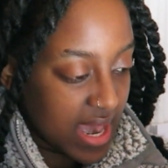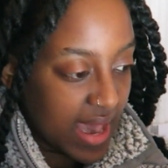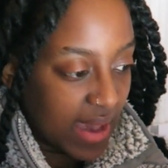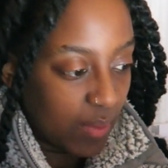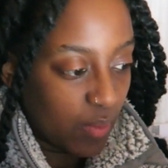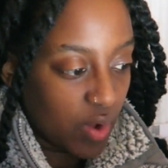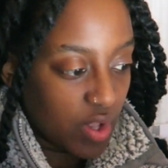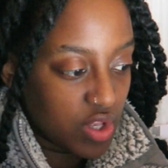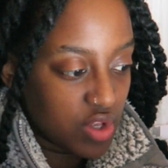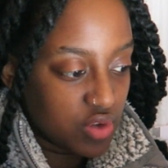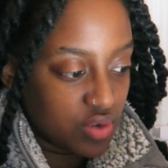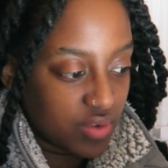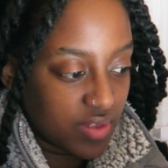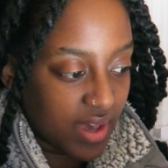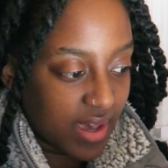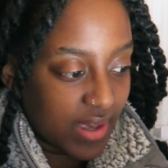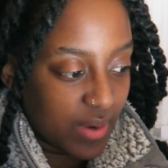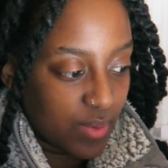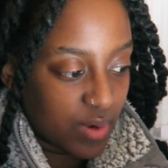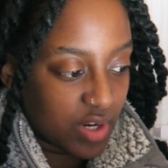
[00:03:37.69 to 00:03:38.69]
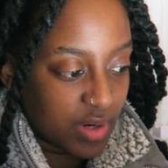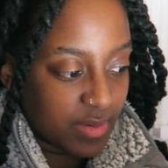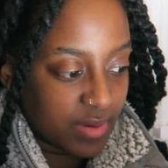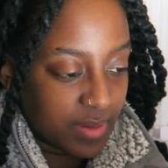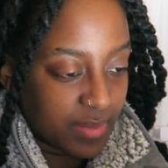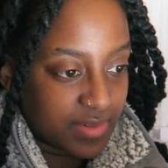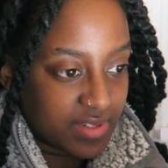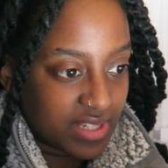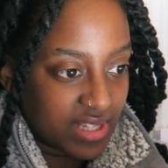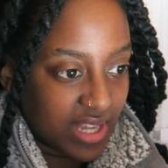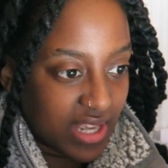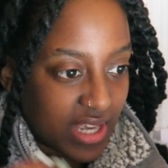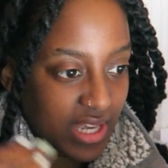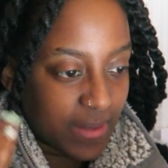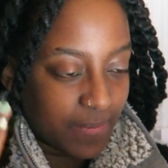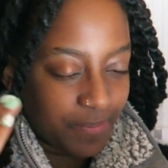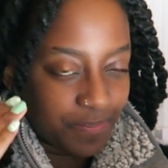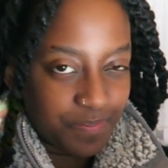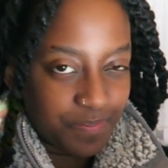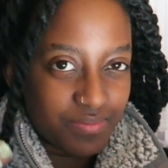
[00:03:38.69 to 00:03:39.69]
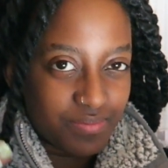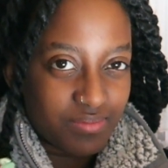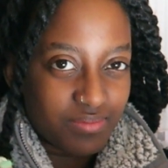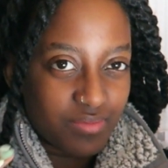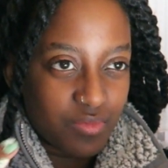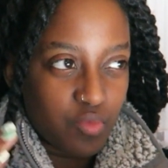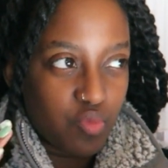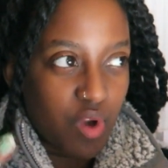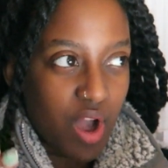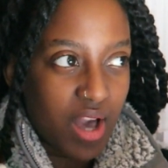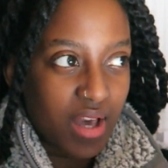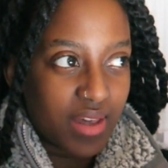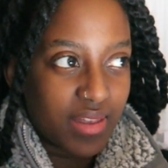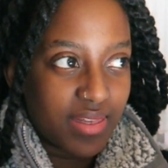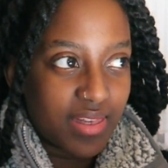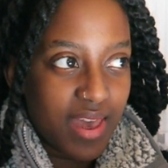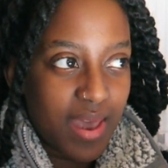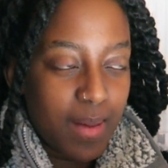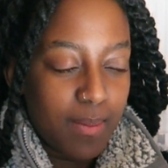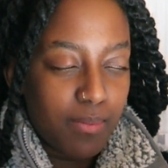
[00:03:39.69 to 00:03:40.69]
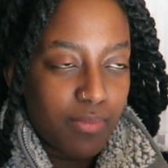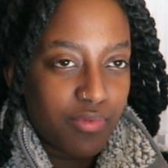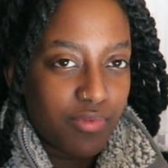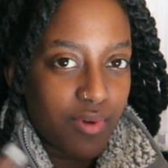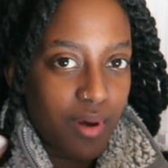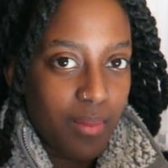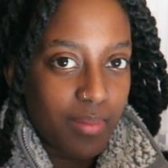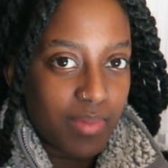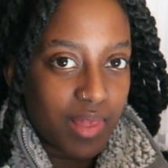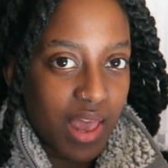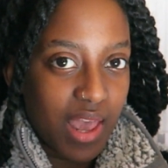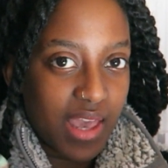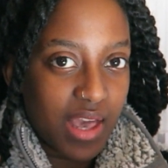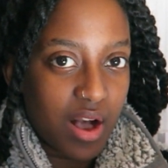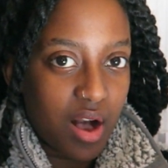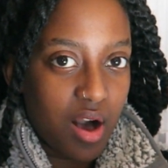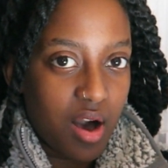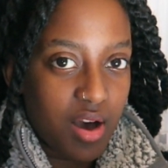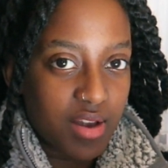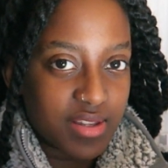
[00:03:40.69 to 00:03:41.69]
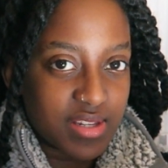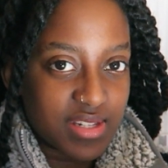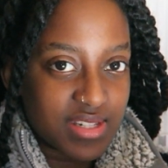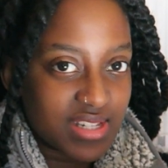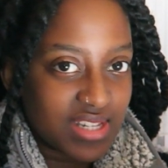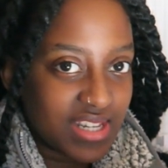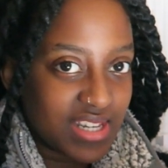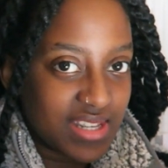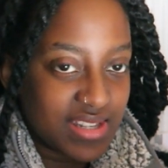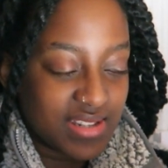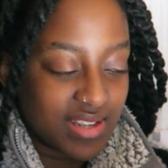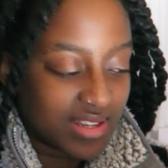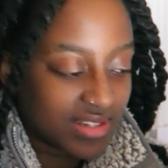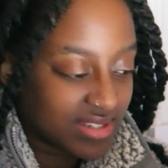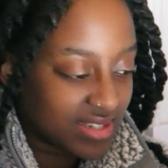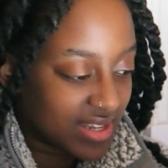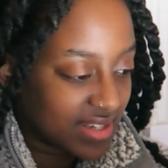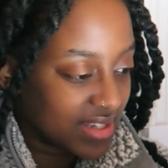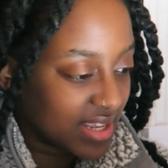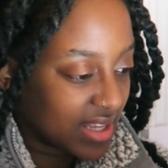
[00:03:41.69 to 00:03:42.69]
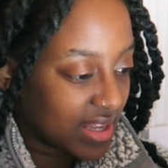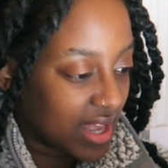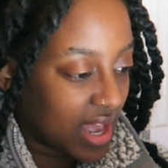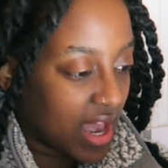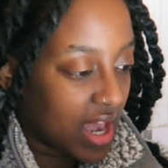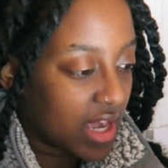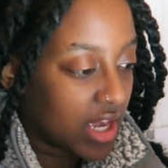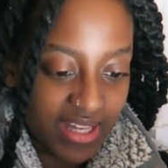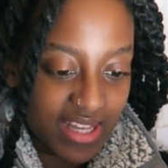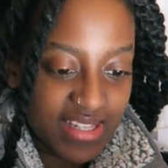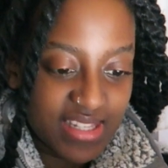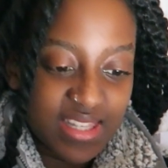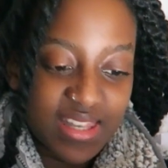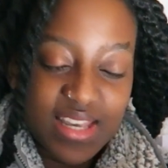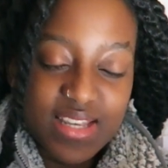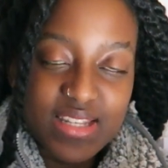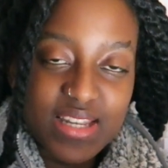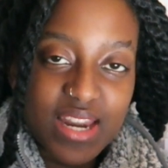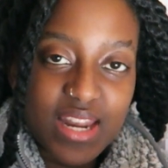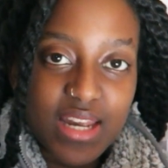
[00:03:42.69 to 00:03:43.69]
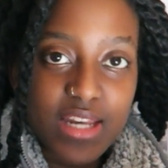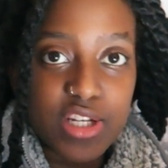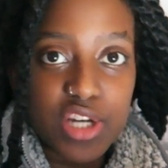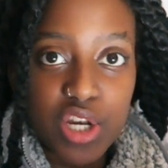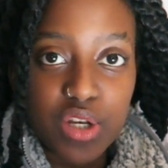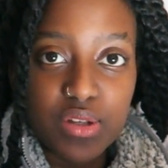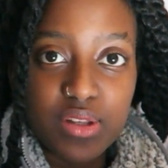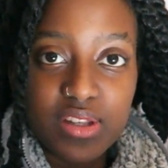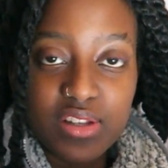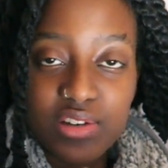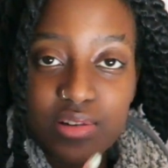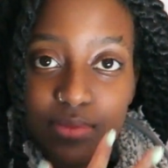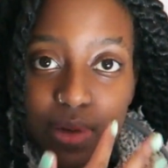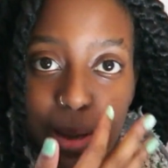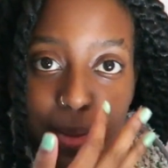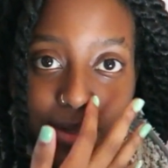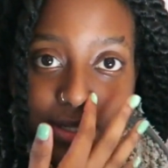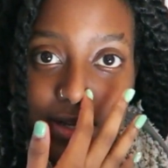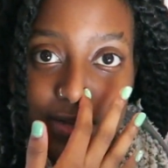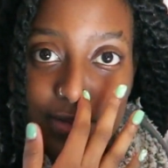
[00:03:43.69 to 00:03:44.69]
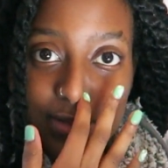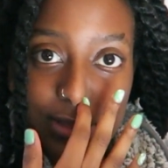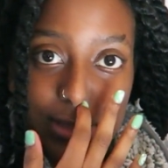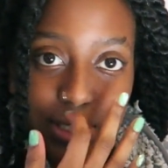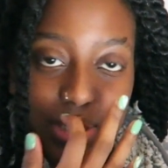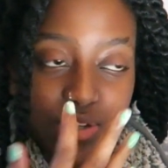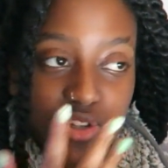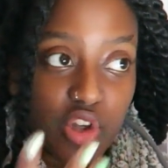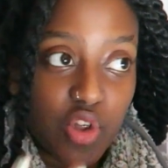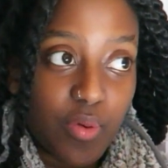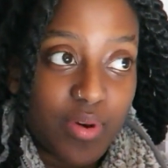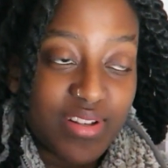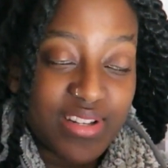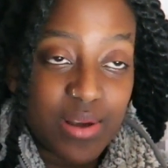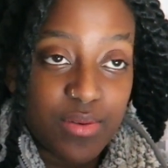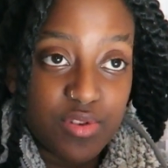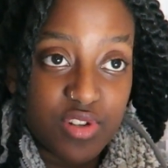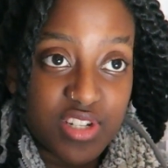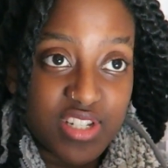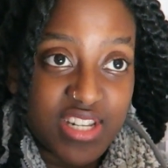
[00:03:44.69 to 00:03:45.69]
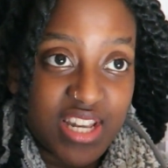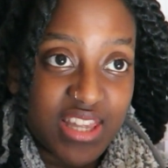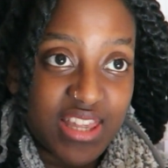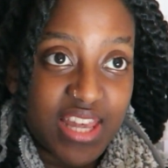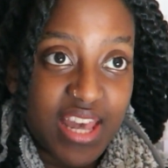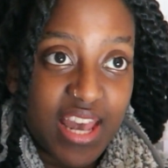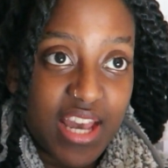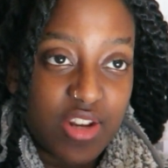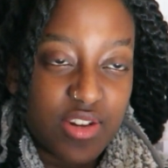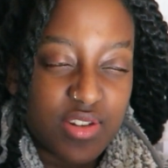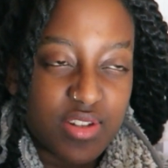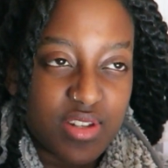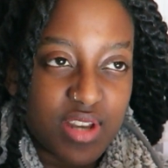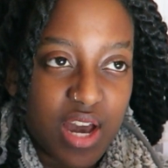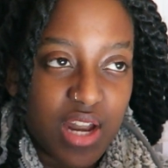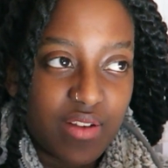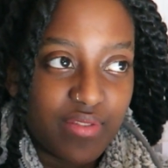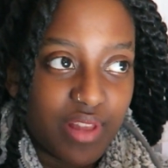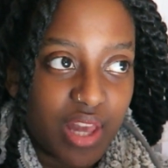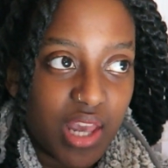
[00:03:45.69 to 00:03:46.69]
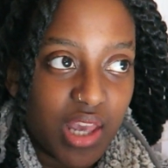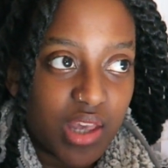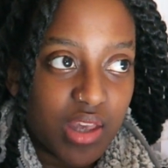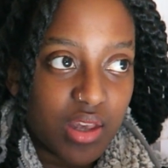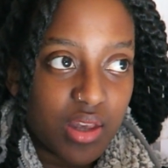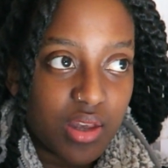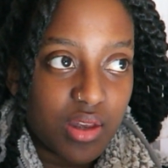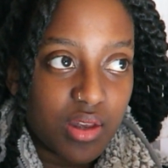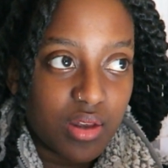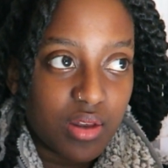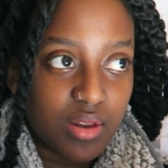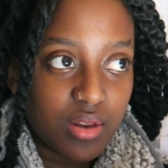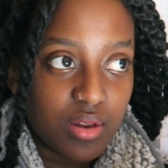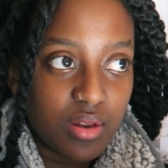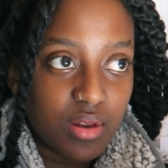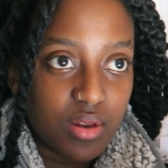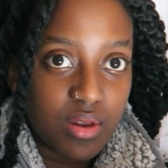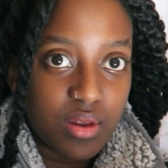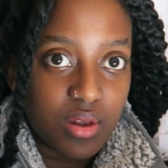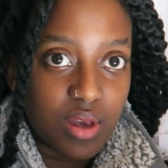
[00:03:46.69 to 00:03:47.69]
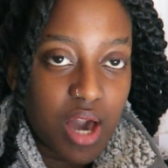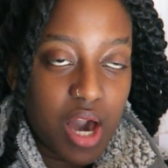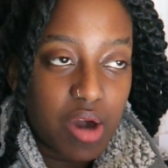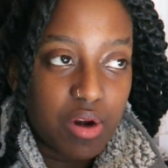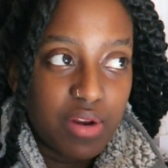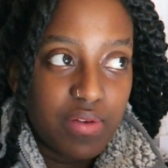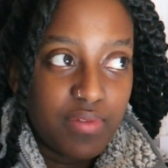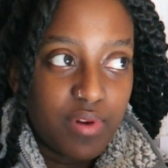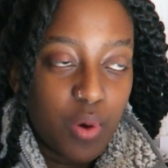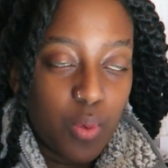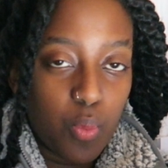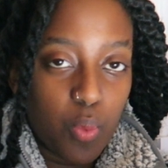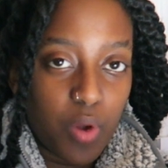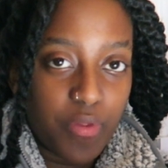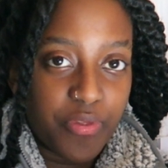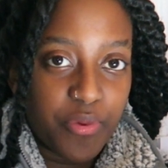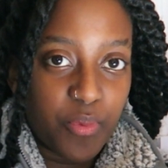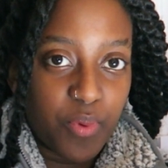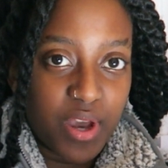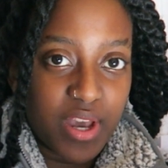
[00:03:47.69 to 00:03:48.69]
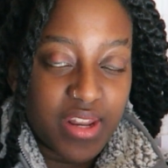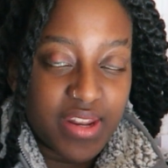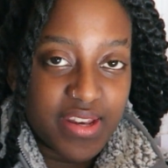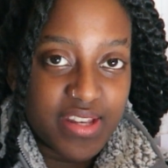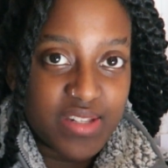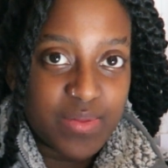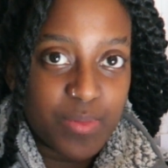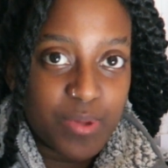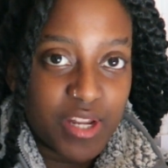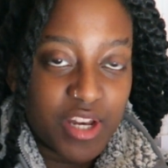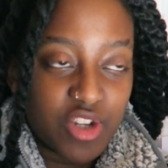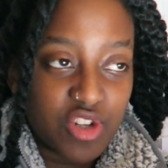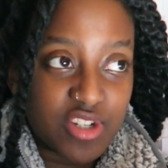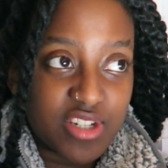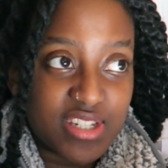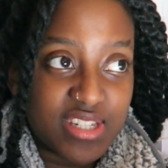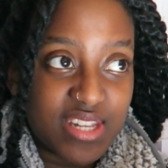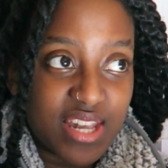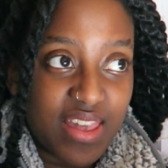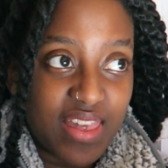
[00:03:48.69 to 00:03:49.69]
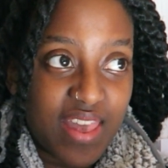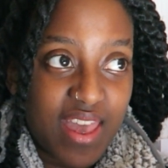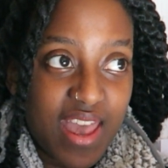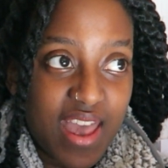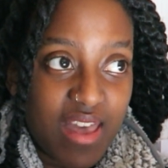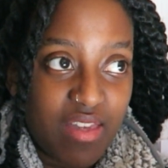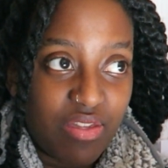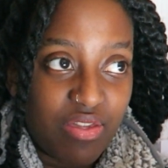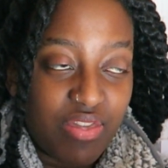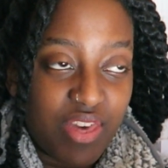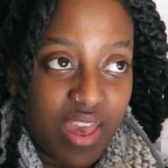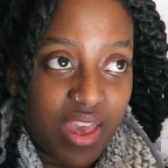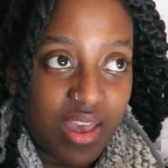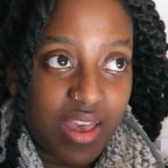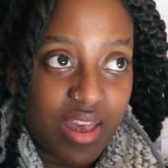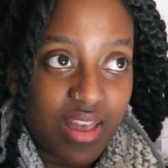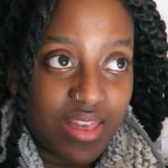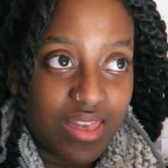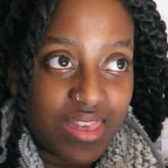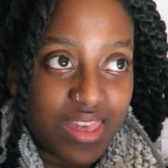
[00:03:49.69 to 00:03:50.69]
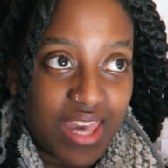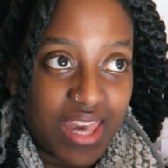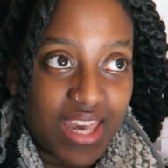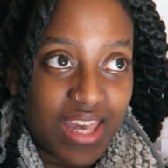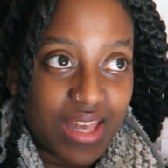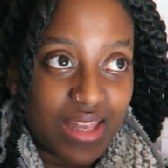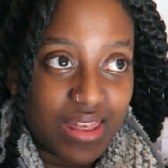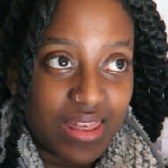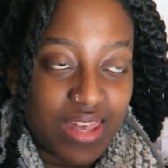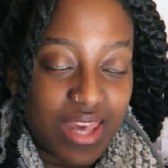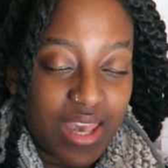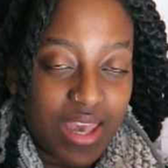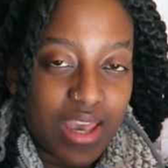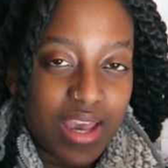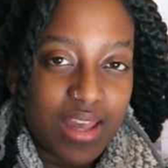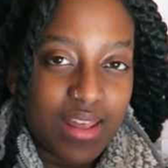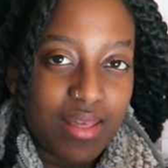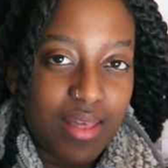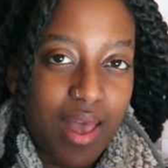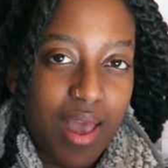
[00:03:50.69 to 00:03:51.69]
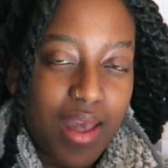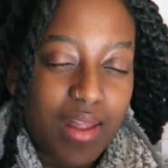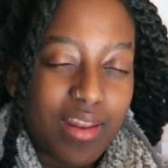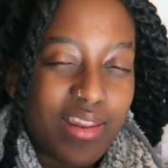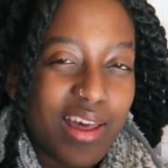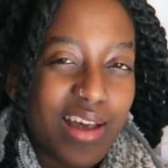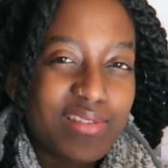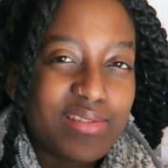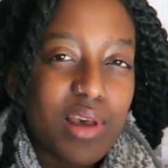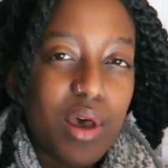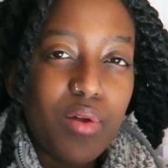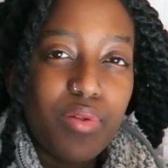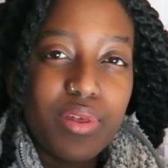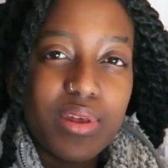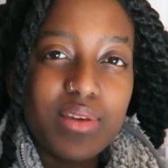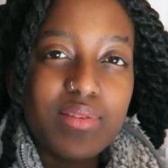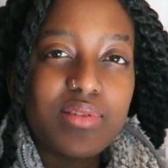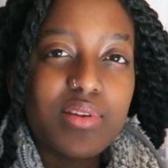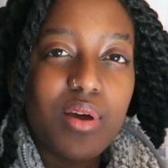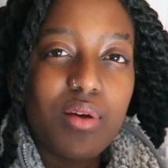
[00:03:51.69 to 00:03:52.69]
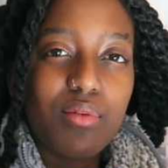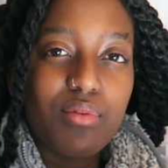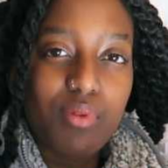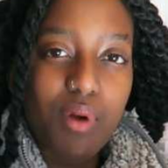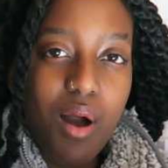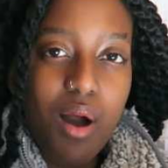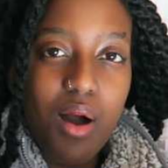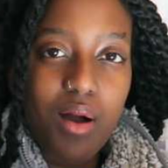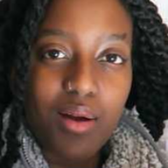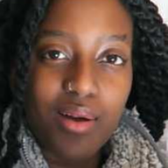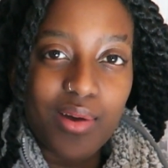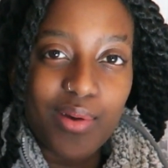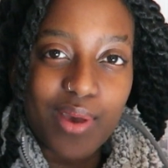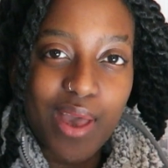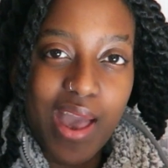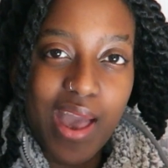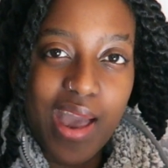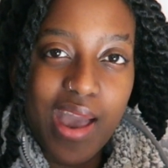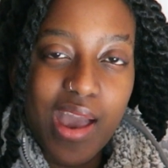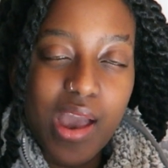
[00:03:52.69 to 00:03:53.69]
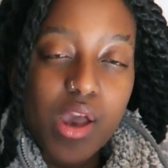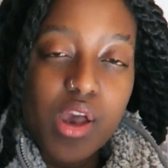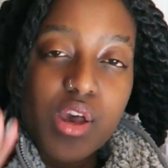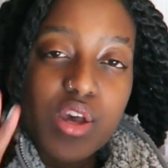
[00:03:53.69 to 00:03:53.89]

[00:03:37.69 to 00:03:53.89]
And when you do that, you want to be able to like rank them from like hardest to easiest, things like that. These are things that I genuinely need to remind myself to do, because otherwise I would just sit there and just kind of like, I don't even know what the word is, but I just sit there and think and think and think, and then that's how things go wrong, okay?